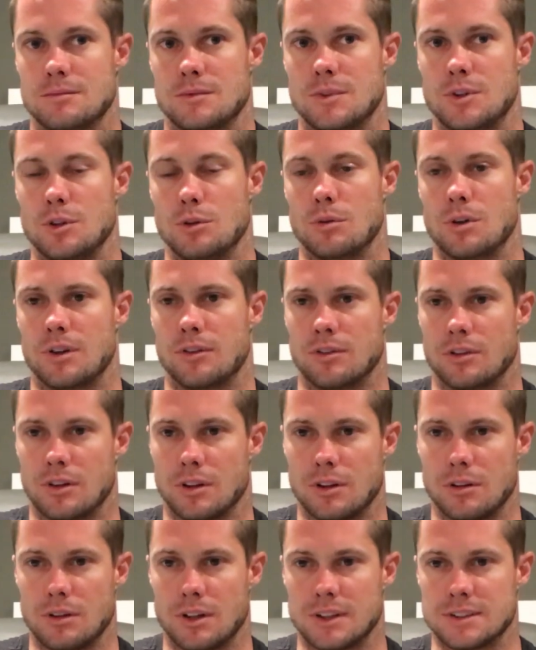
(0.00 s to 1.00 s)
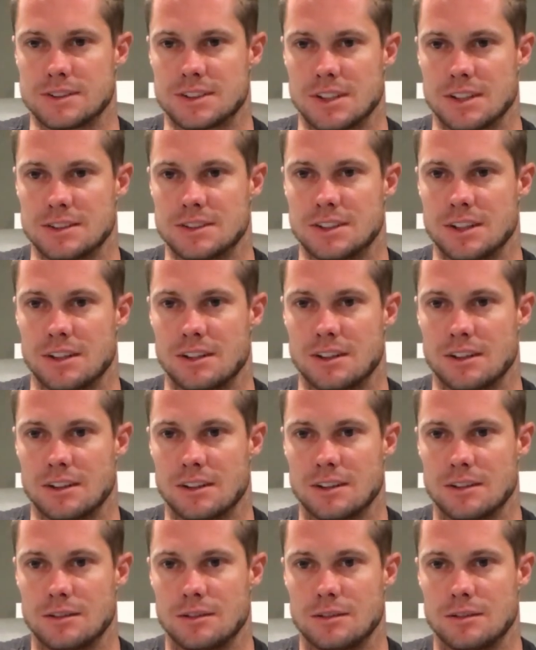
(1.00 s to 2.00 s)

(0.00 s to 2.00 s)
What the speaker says: 200 units this year,